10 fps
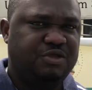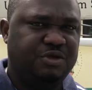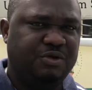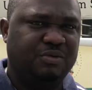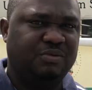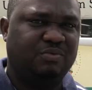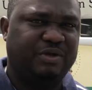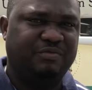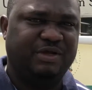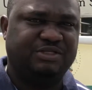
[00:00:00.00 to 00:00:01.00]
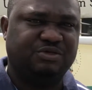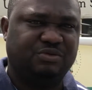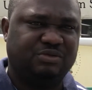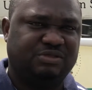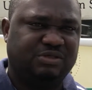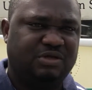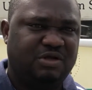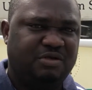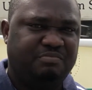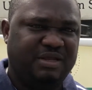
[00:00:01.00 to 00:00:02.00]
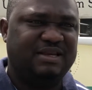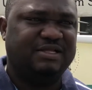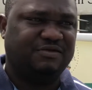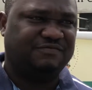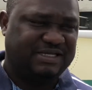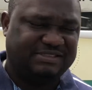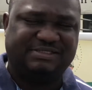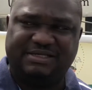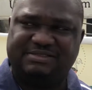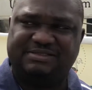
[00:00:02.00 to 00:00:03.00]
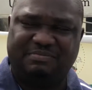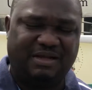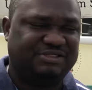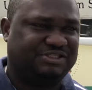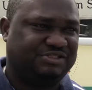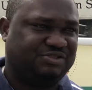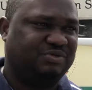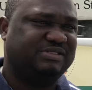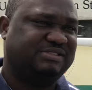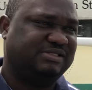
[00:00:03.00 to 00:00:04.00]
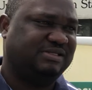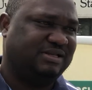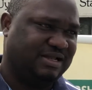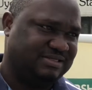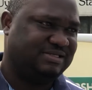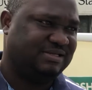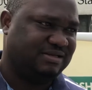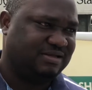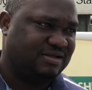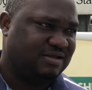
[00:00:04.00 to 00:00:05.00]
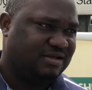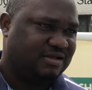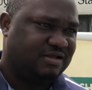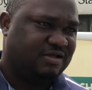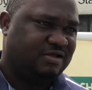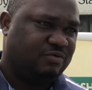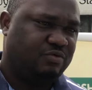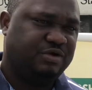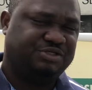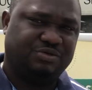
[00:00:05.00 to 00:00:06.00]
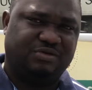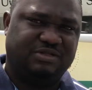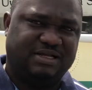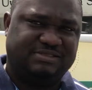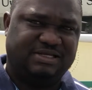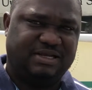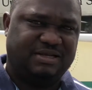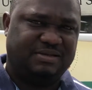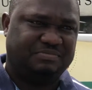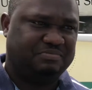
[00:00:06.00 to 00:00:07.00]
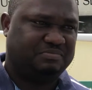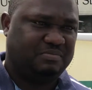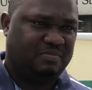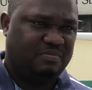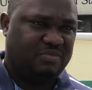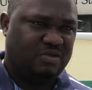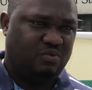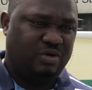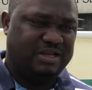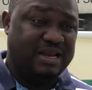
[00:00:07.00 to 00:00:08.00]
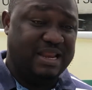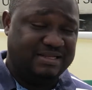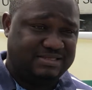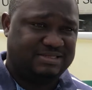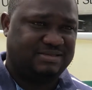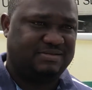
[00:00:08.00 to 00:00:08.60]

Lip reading: You know, we were told midnight of 30th March 2019. We were told that we were late